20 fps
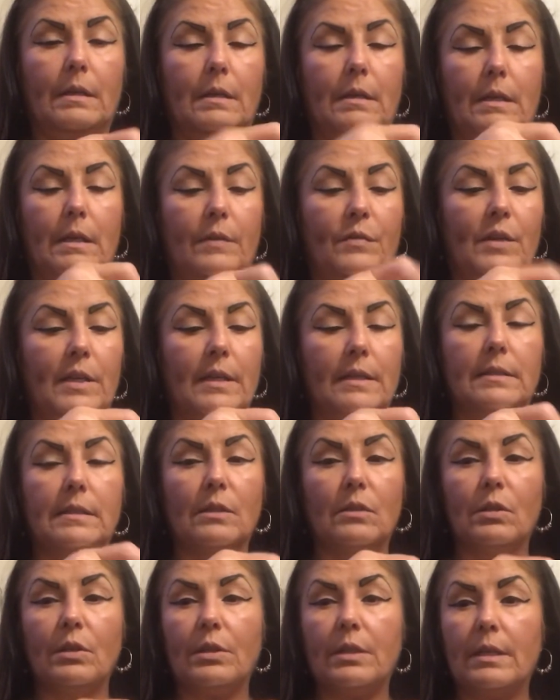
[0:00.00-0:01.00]
And if it gets a
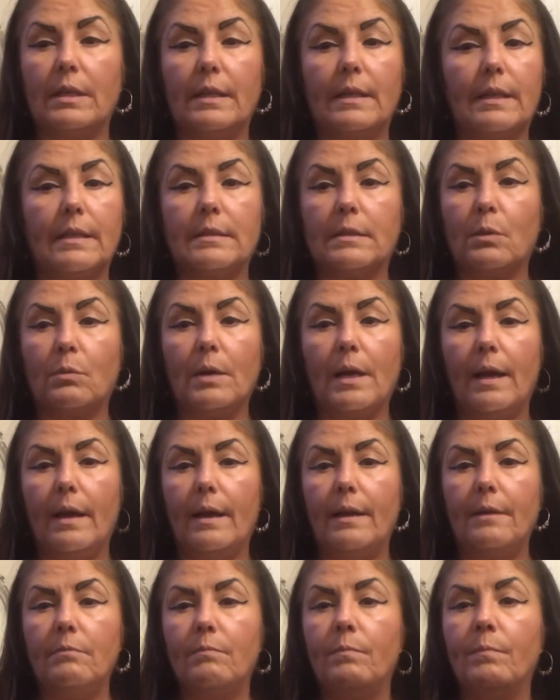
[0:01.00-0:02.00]
little thick, it's
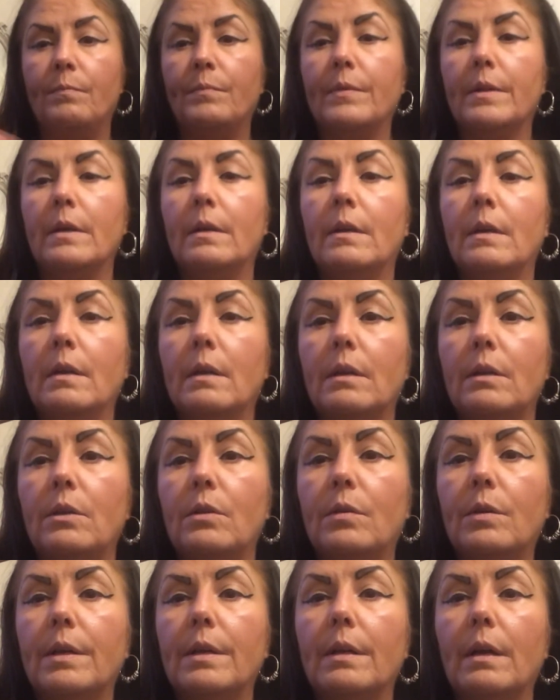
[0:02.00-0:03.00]
okay. You
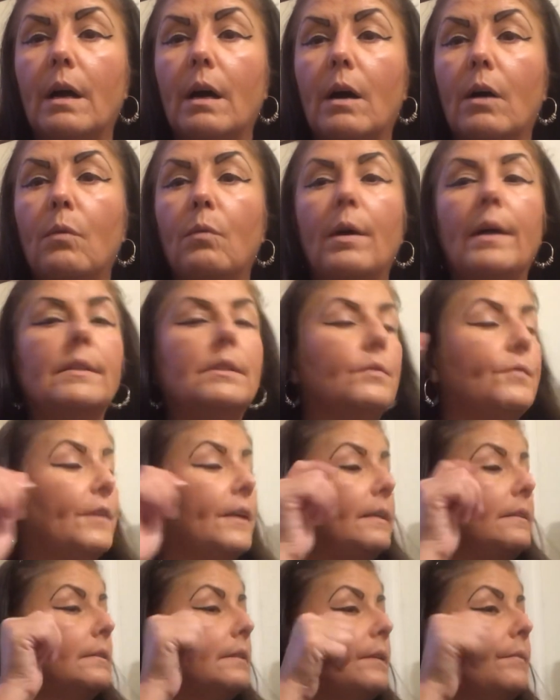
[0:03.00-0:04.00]
can always
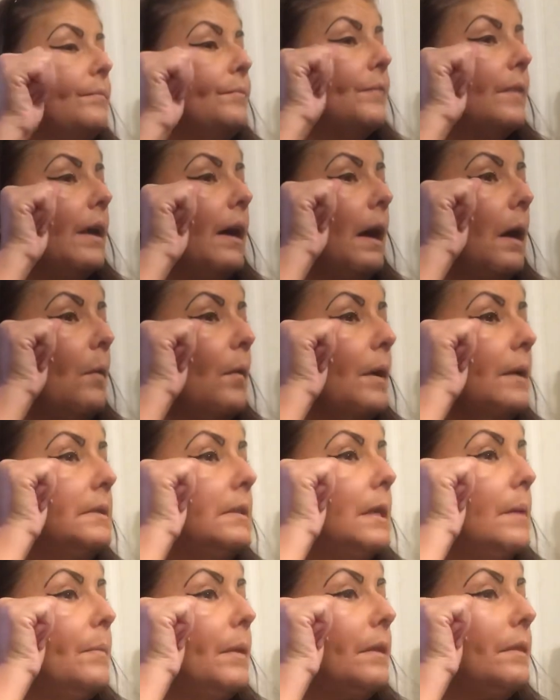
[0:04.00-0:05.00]
fix it. I always
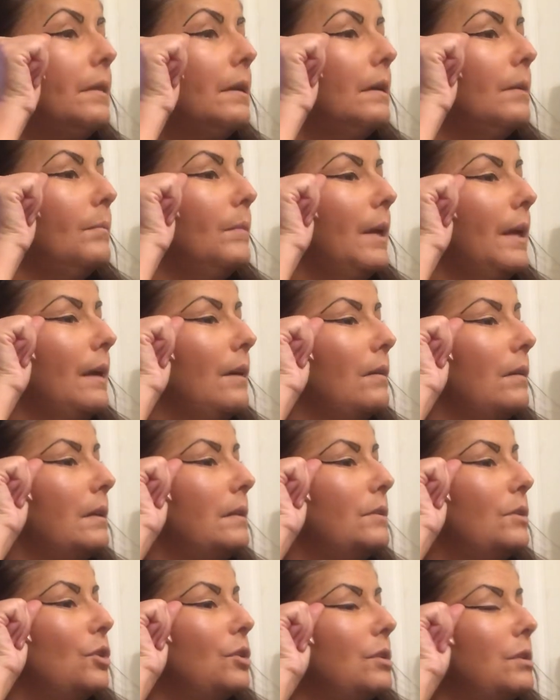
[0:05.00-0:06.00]
get my thumbnail and
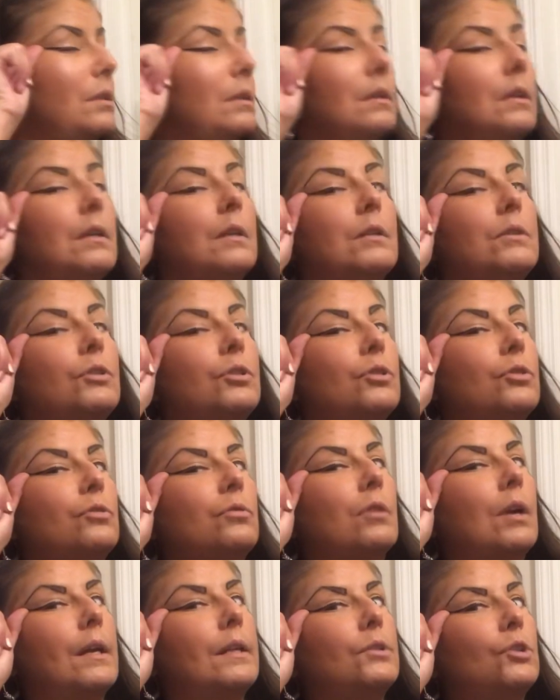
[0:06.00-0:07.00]
just
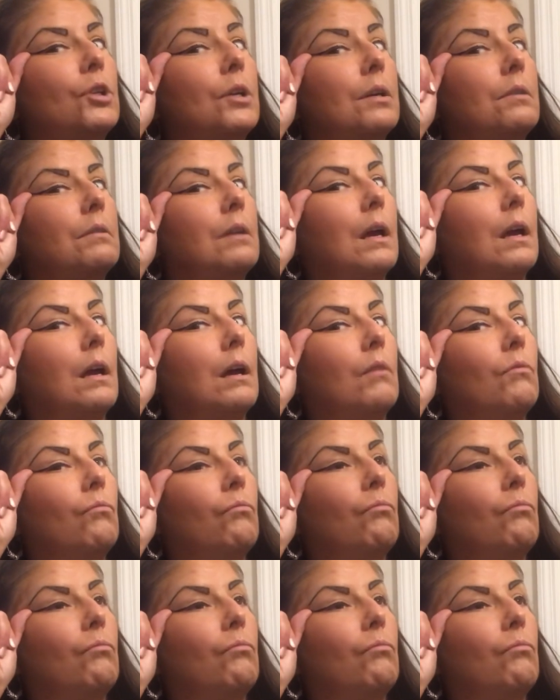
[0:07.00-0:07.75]
stretch it on out.